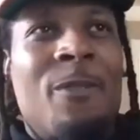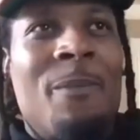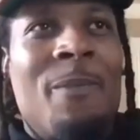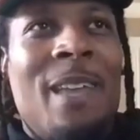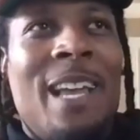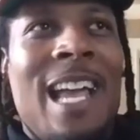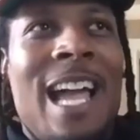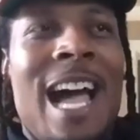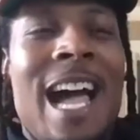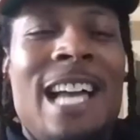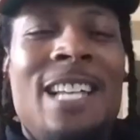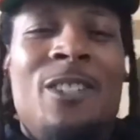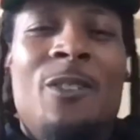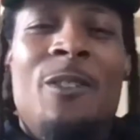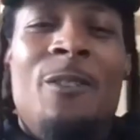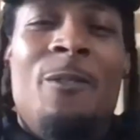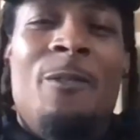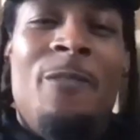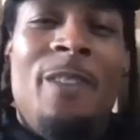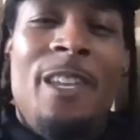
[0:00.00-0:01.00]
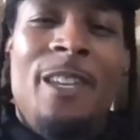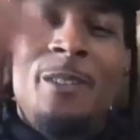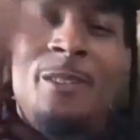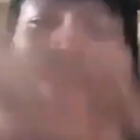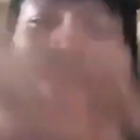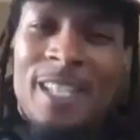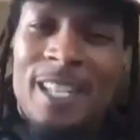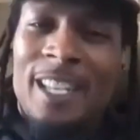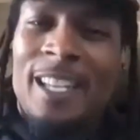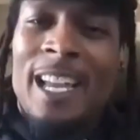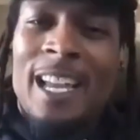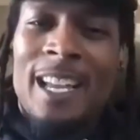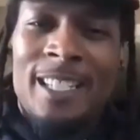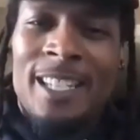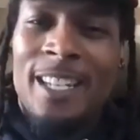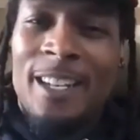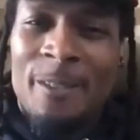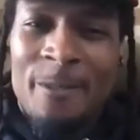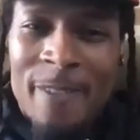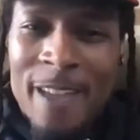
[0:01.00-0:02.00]
from the guys on the field to the
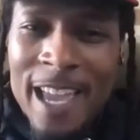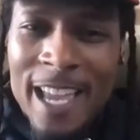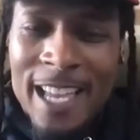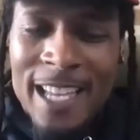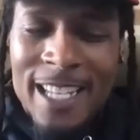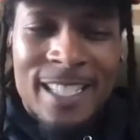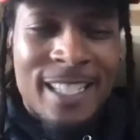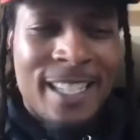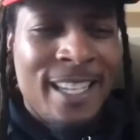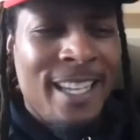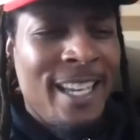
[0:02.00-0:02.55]
to the fans.